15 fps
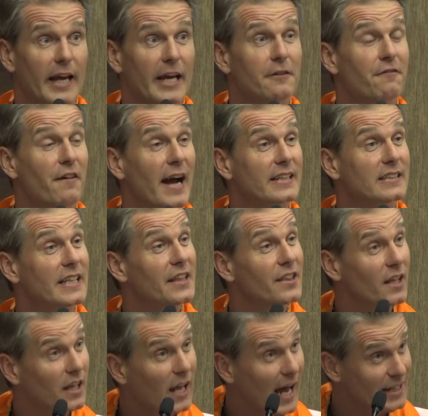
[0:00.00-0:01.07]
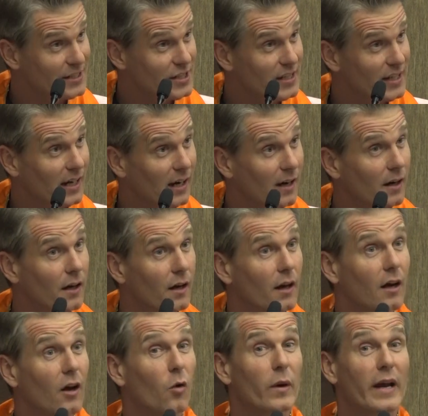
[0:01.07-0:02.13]
In fact, in the last year,
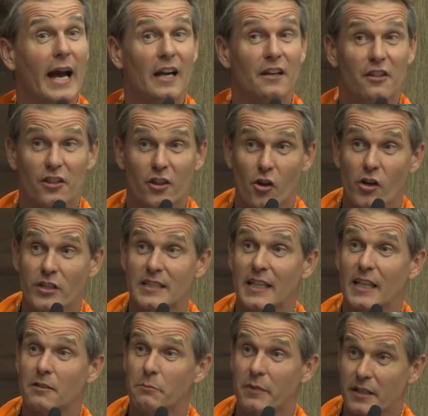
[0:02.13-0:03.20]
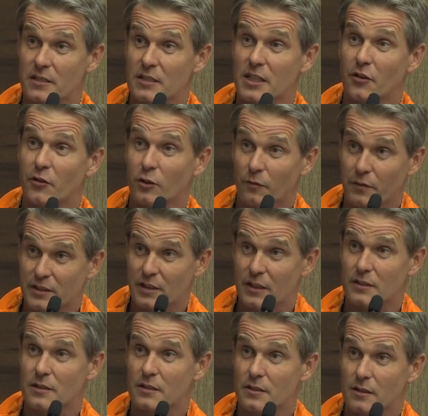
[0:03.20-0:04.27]
we had 13 ministerial
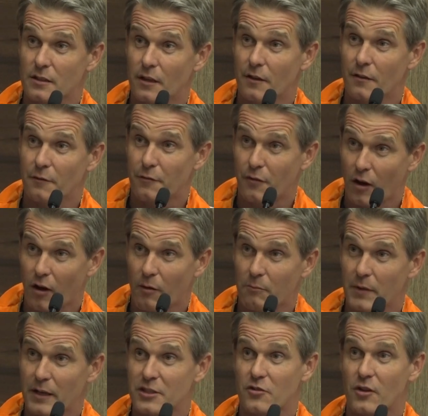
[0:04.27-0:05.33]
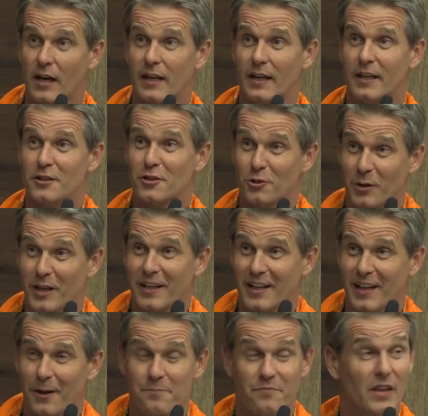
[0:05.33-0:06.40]
visits from Australia to
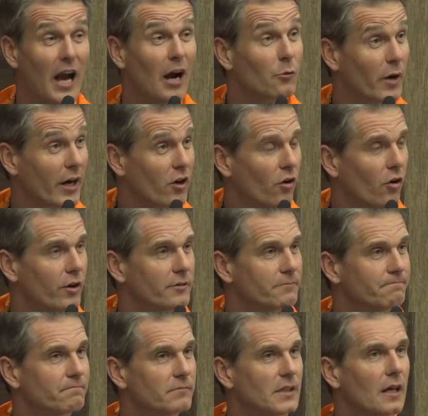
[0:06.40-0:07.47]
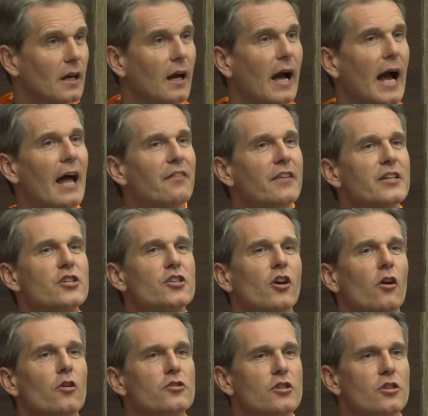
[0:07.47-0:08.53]
India, a record. And this
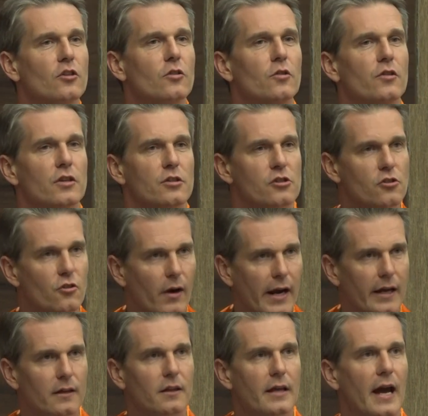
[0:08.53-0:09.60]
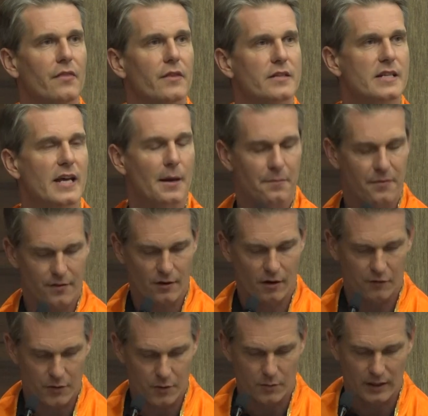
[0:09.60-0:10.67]
shows you the strength and the depth
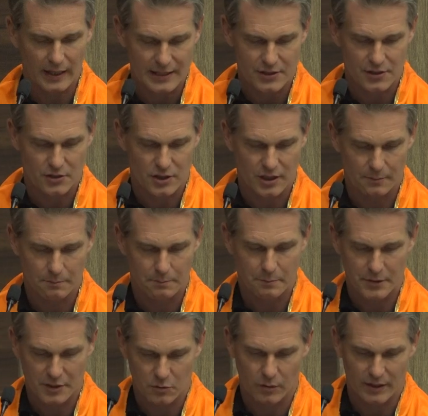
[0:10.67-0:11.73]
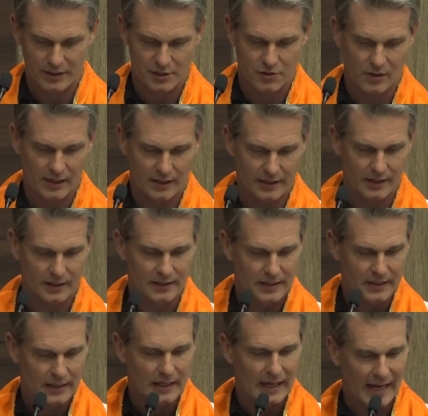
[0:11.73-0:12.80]
of the relationship between Australia
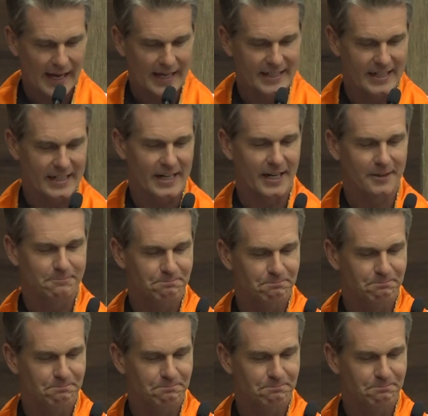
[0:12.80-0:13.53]
and India.